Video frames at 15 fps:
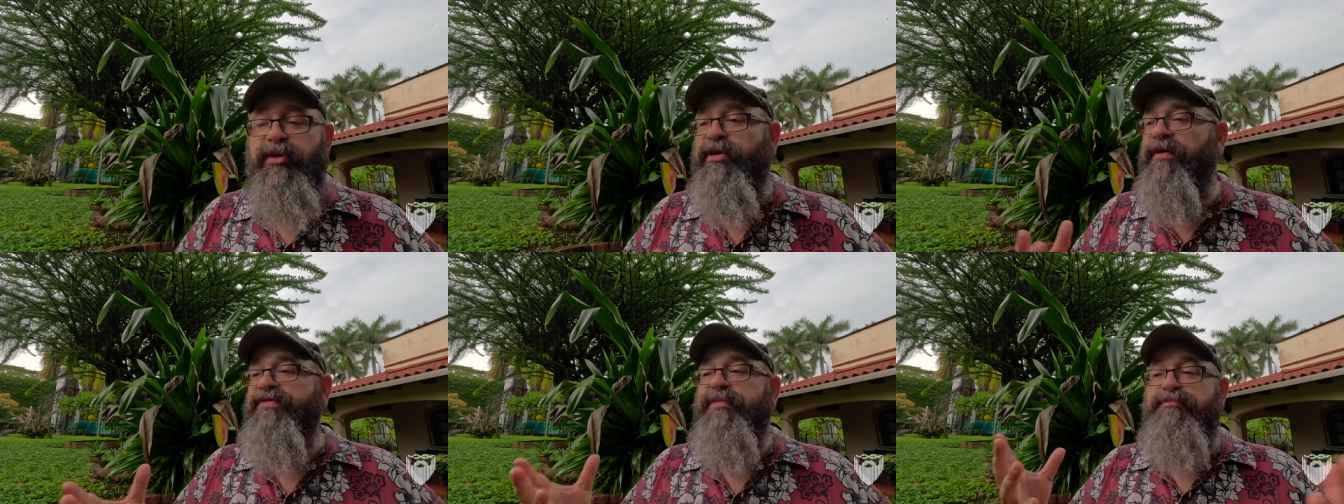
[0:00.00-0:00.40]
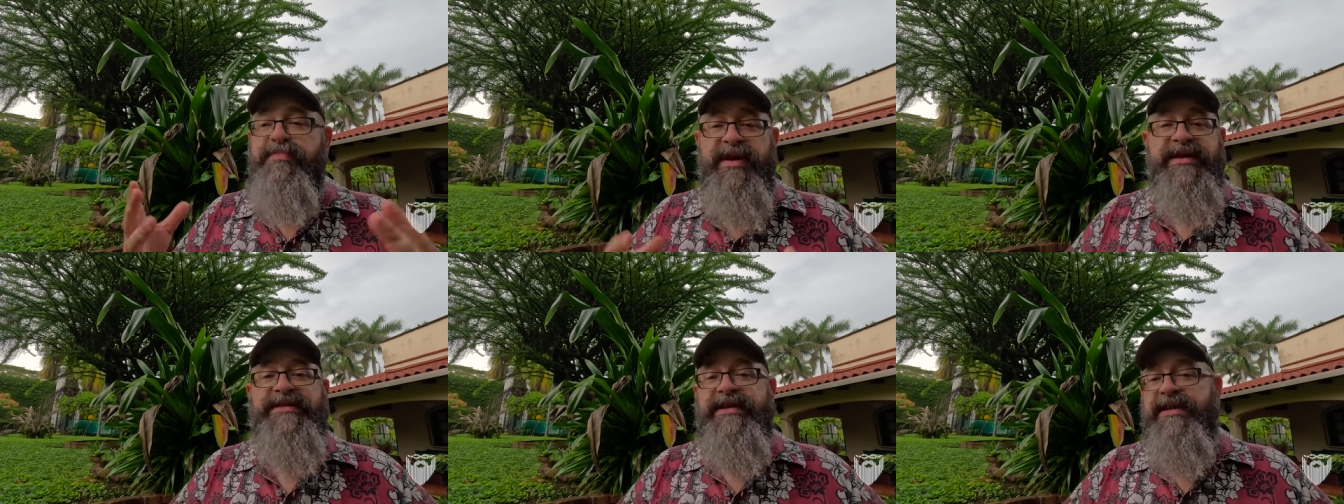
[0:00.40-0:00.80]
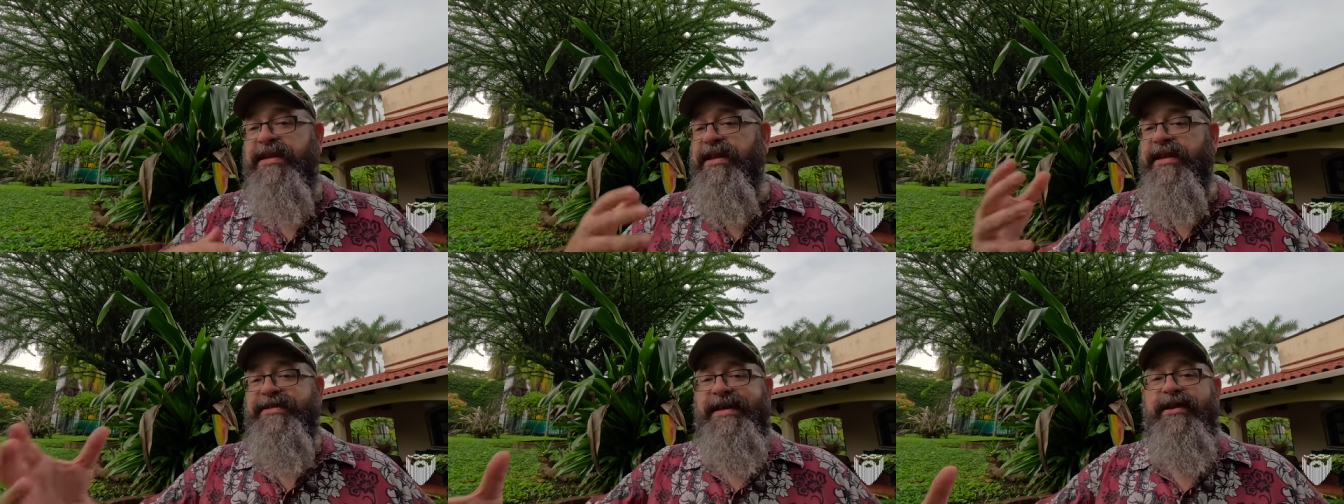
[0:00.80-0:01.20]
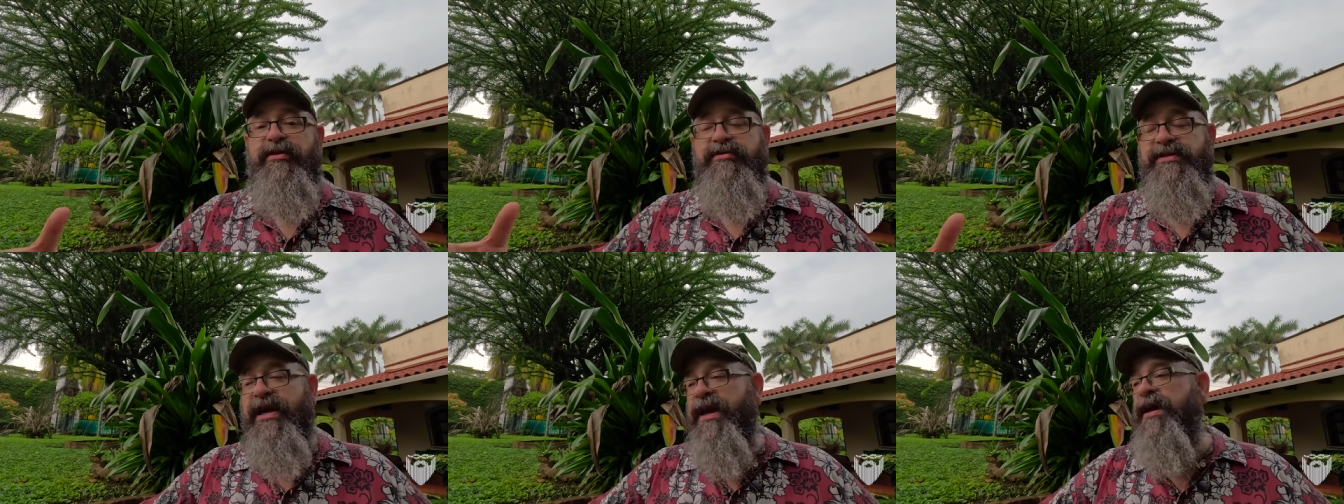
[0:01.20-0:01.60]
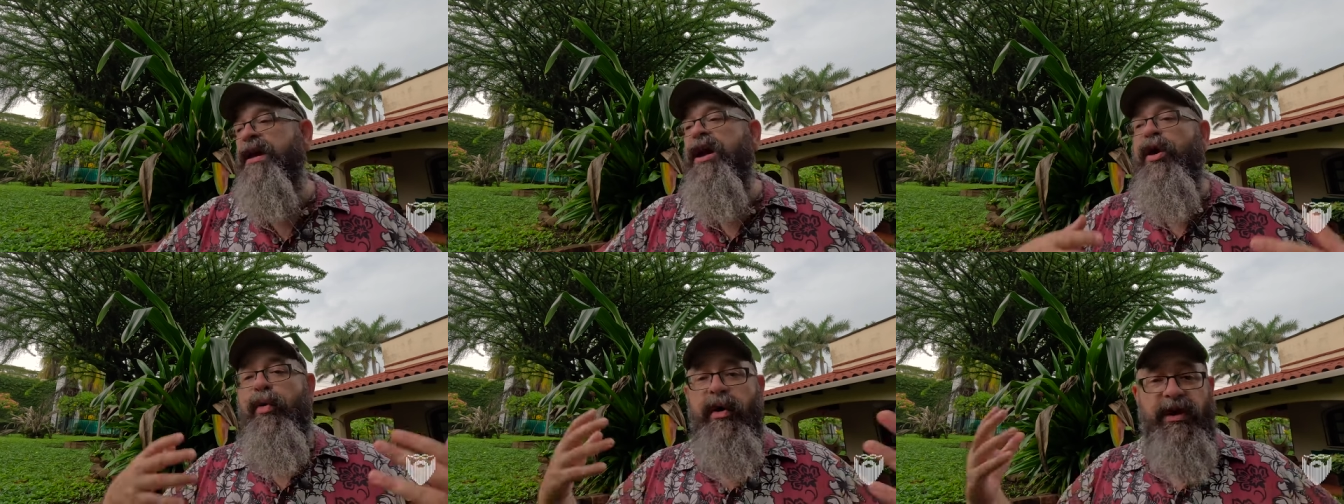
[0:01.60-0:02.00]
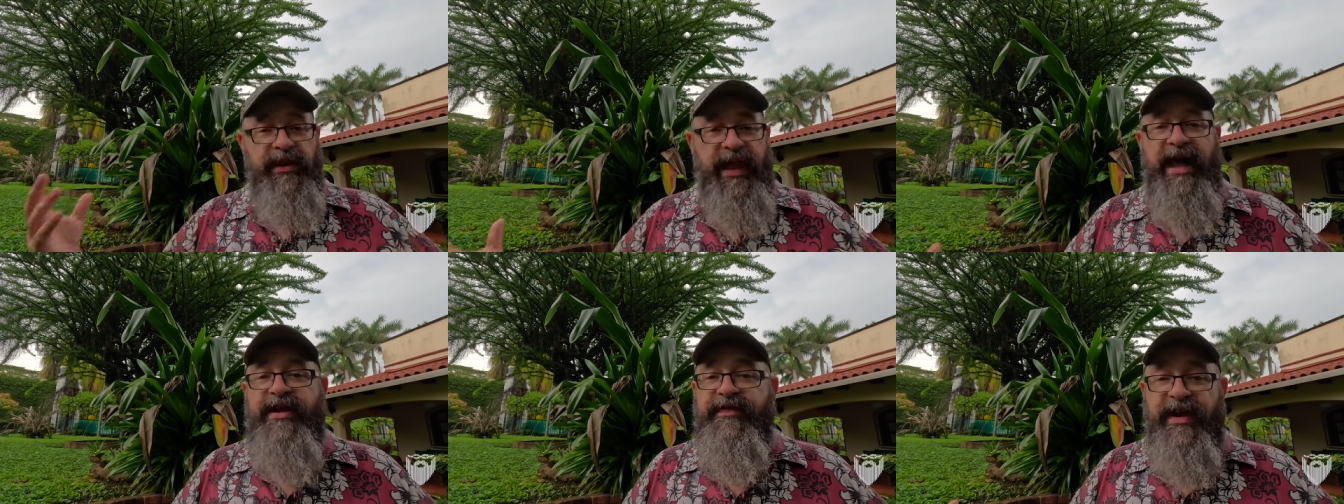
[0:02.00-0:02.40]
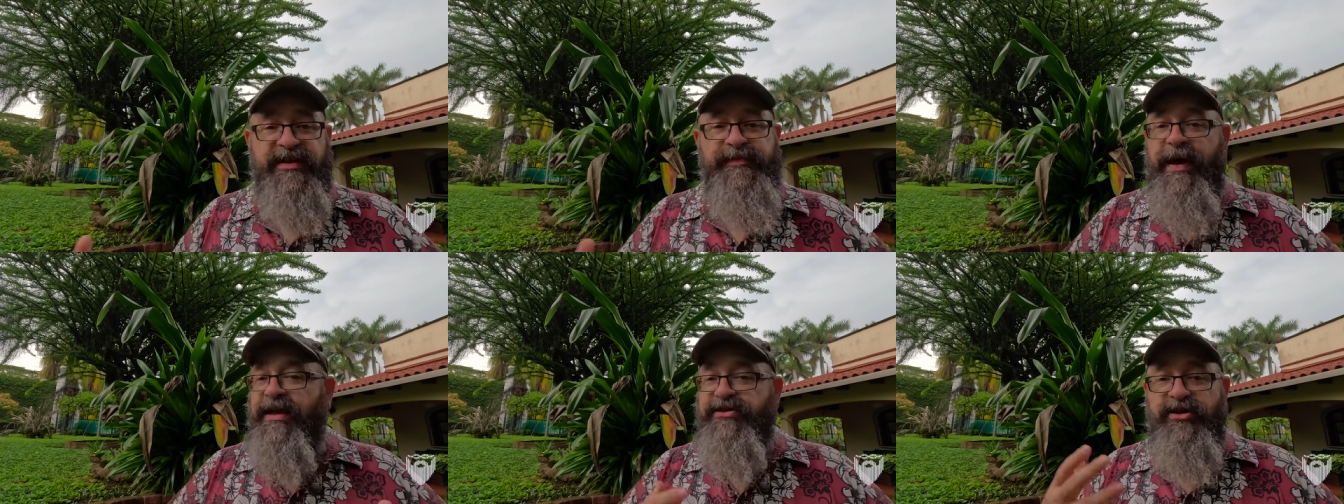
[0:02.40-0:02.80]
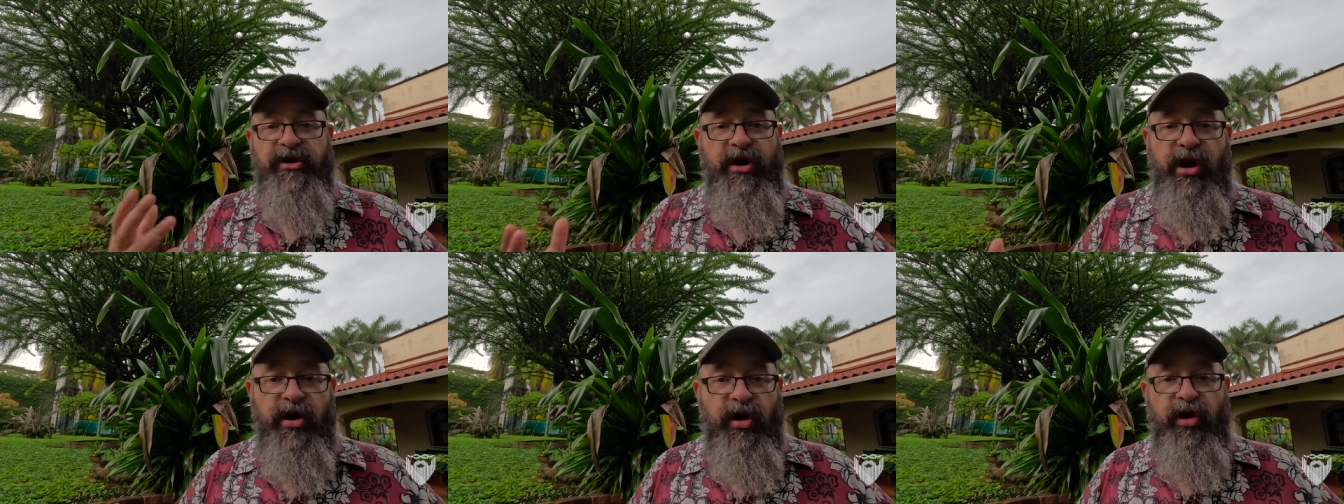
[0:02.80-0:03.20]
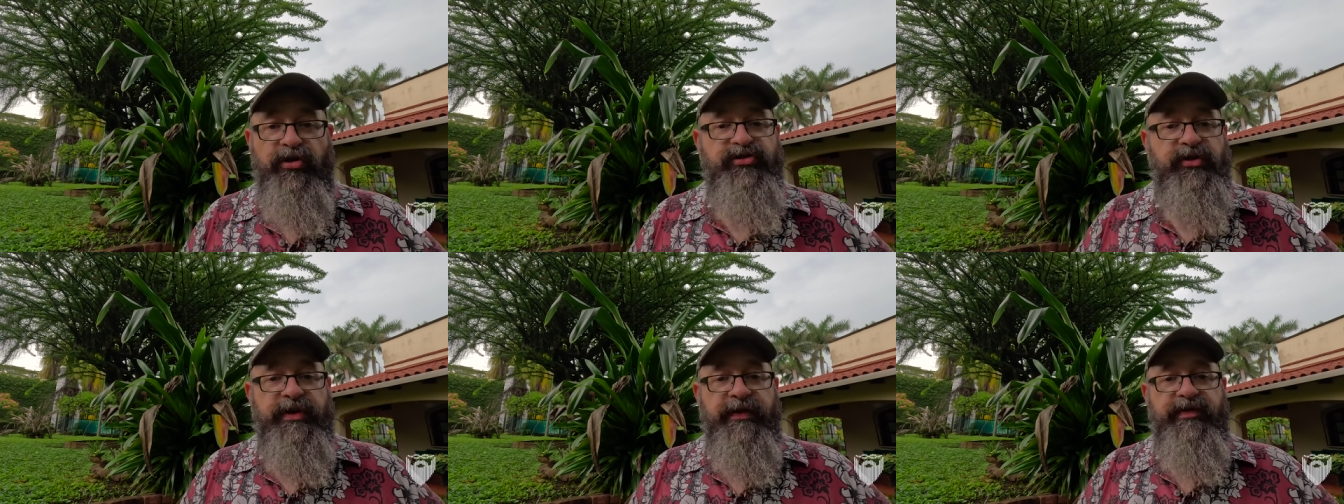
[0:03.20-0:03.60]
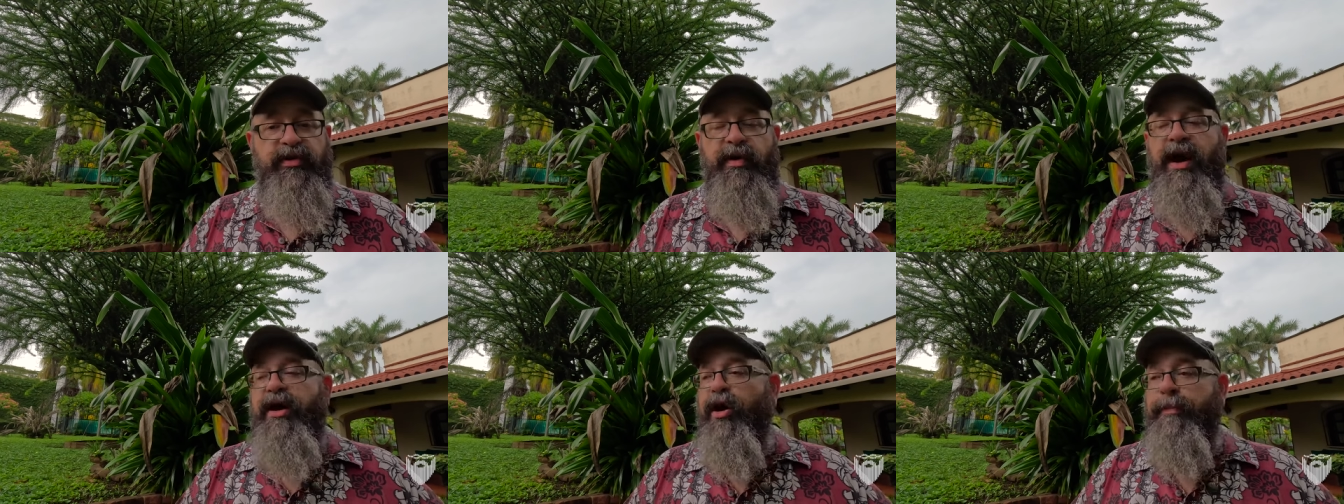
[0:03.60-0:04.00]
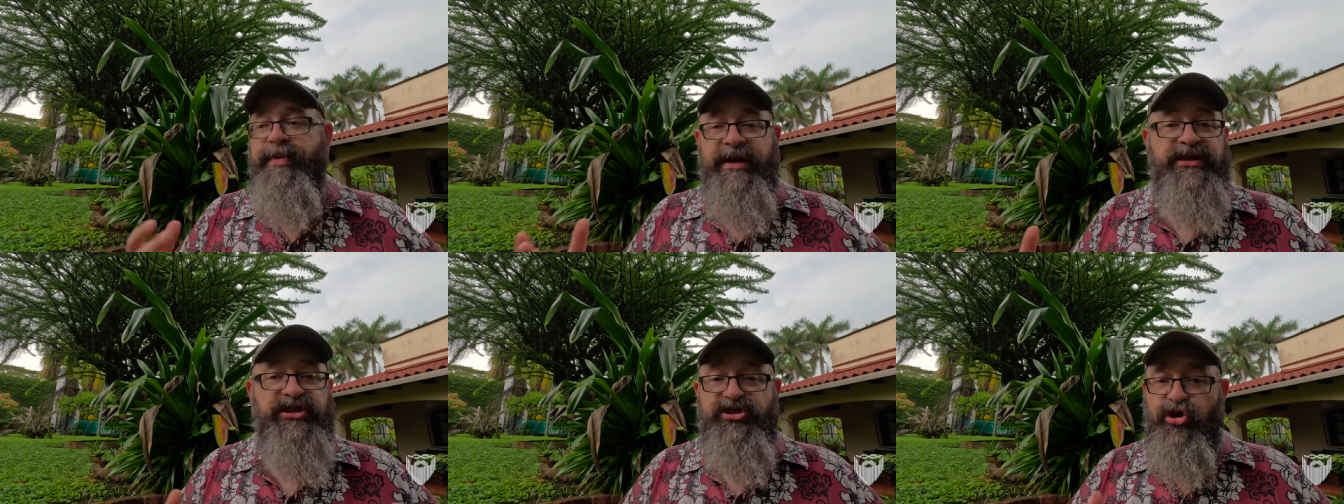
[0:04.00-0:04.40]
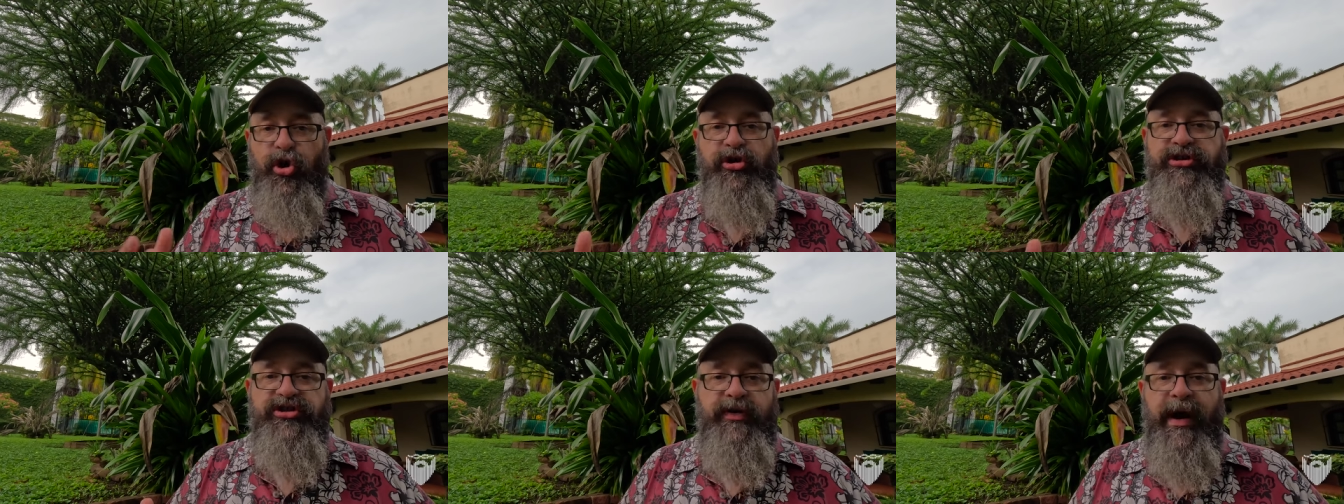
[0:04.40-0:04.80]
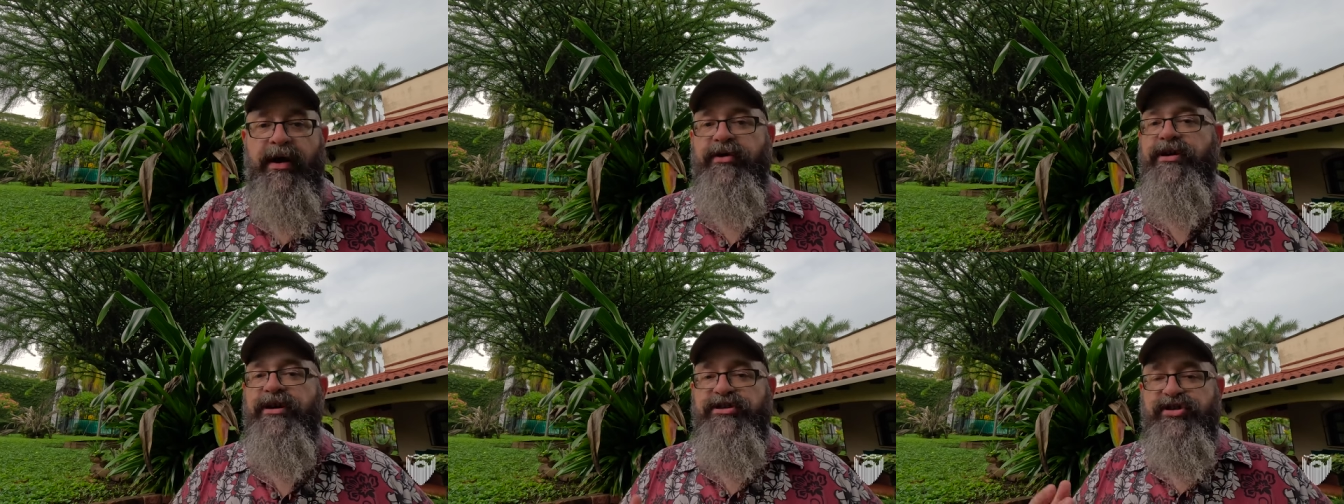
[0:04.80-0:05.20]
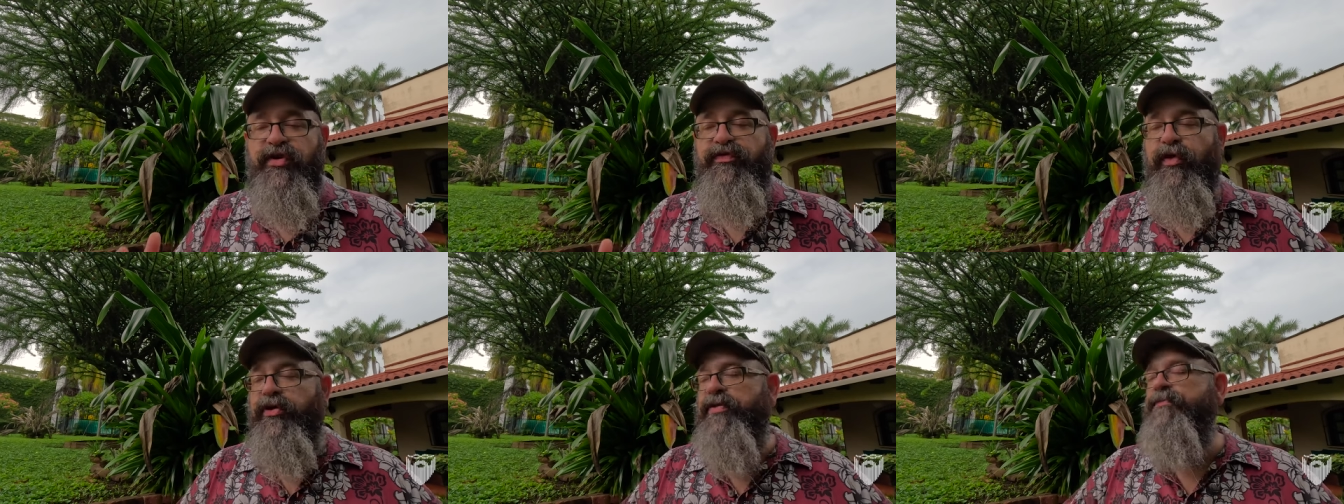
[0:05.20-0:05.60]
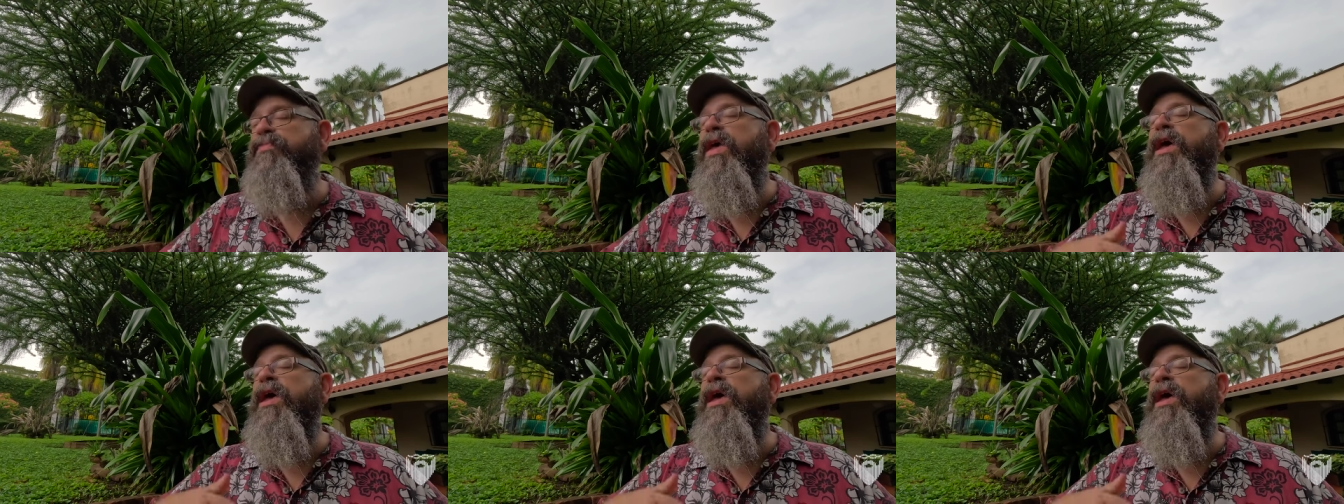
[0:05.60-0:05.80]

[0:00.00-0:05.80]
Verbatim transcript: We don't have the big city like San Jose, where a lot of expats are, are also living, right? Our beaches aren't as crowded and so forth.